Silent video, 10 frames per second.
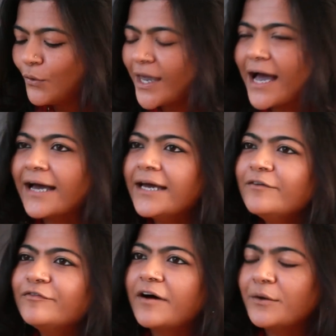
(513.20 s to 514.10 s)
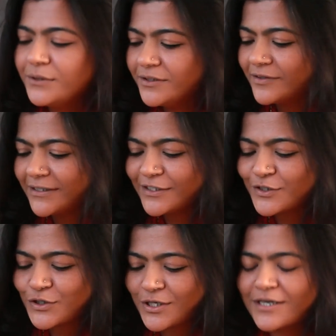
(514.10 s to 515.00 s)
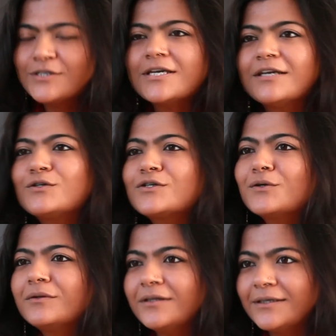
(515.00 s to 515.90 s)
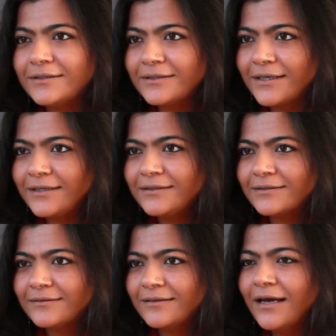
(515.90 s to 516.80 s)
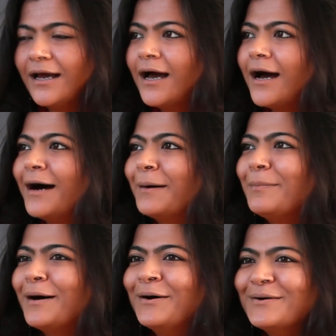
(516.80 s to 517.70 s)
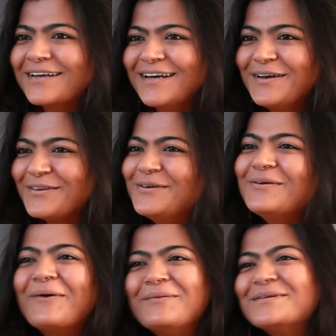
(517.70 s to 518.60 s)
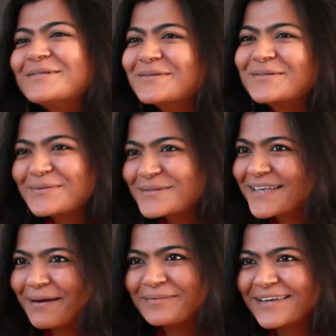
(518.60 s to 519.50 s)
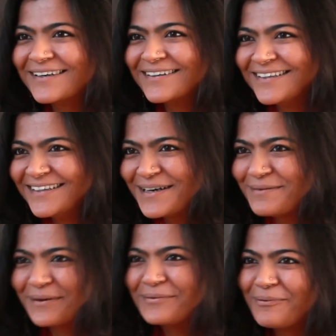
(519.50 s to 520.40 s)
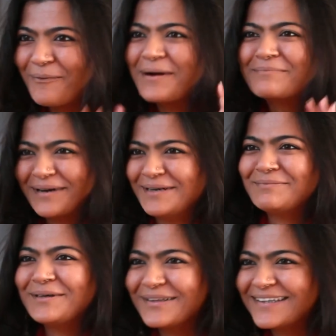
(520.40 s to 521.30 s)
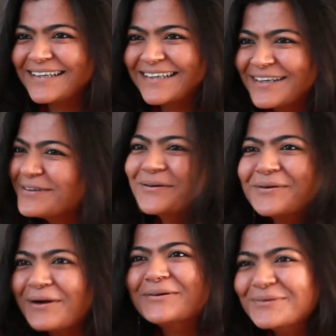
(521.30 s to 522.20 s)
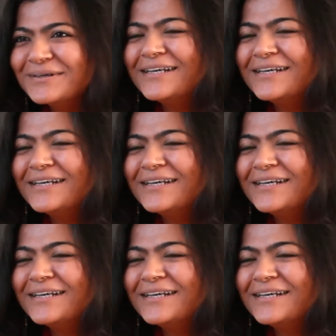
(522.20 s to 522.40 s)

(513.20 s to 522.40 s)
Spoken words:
Okay, I found a very strange entry on the internet about you always look so skeptical about what might be on the internet. Do you not Google